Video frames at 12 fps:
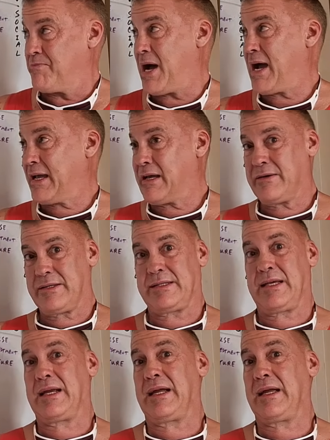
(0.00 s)
Baguio
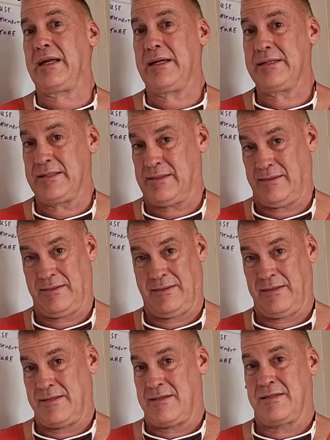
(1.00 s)
City,
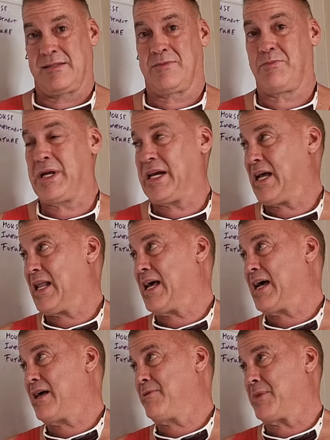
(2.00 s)

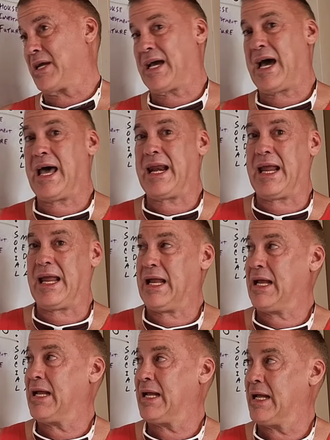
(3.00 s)
Manila,
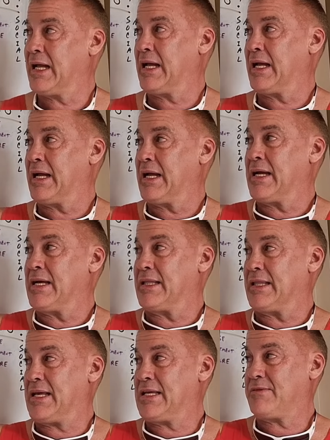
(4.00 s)
Makati.
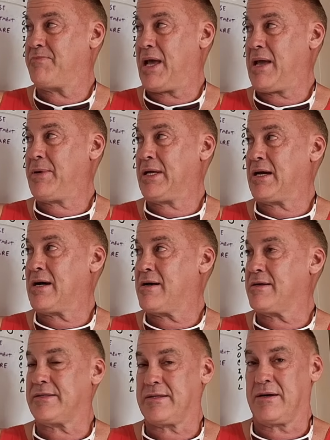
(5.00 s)
These baby
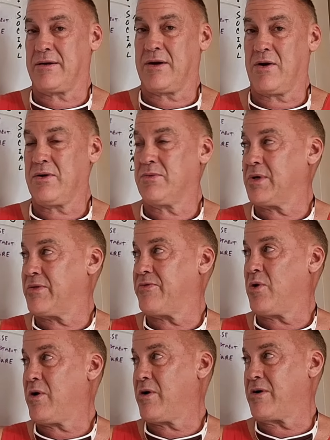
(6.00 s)
dolls are going with
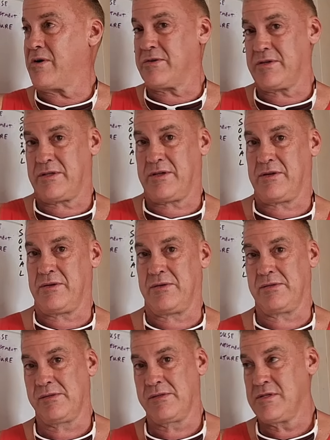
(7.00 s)
foreigners
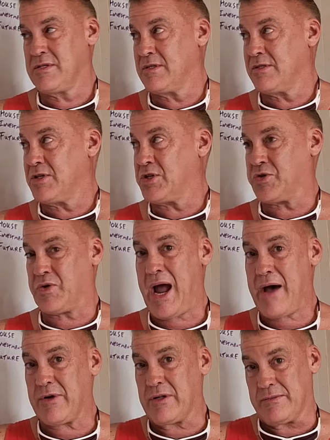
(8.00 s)
to
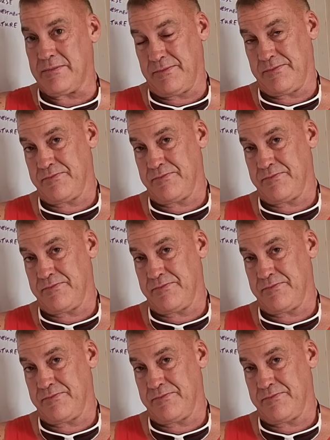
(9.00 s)
travel.